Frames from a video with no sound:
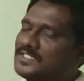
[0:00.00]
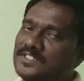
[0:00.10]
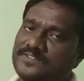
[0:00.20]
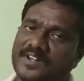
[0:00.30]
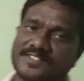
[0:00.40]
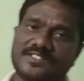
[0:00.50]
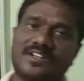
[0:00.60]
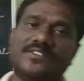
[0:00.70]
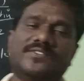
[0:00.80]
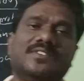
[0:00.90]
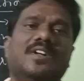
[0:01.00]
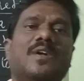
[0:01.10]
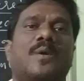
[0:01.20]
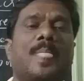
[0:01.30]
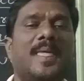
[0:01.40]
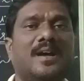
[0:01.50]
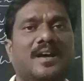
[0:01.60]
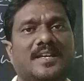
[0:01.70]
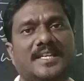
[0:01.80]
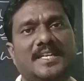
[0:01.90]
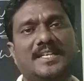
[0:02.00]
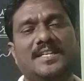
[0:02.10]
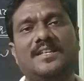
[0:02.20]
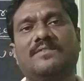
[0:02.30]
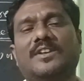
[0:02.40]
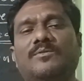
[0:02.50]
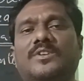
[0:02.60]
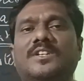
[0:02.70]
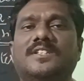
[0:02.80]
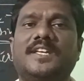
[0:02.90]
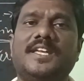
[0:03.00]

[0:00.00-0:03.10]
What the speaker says: chief function of the kidney. When we